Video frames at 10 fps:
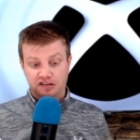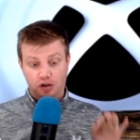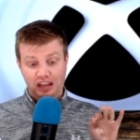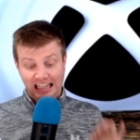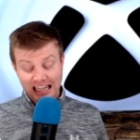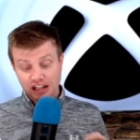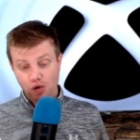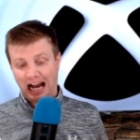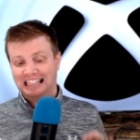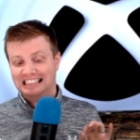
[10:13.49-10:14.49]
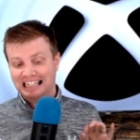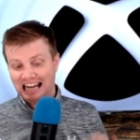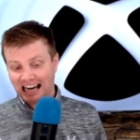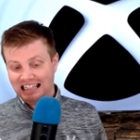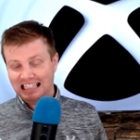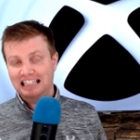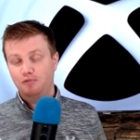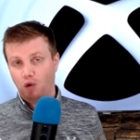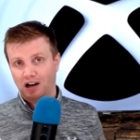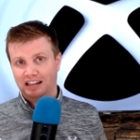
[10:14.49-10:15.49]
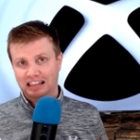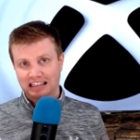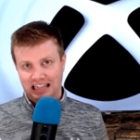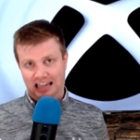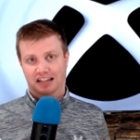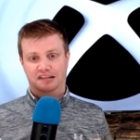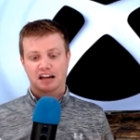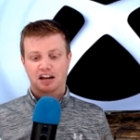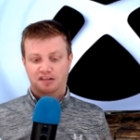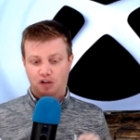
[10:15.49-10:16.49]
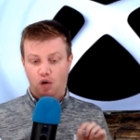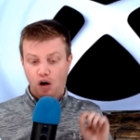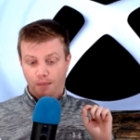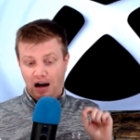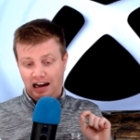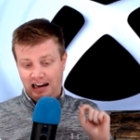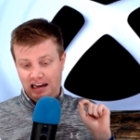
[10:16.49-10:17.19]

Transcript: So the EU has 90 working days. So by